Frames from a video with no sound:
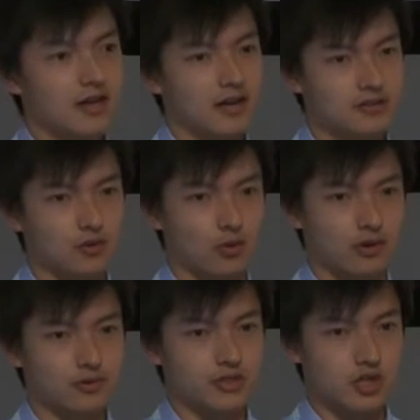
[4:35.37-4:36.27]
And so we're
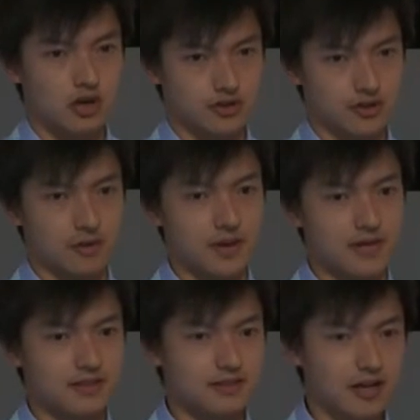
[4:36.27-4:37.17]
going to charge them
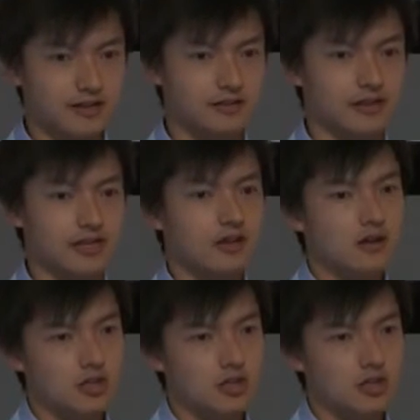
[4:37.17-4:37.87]
a decidedly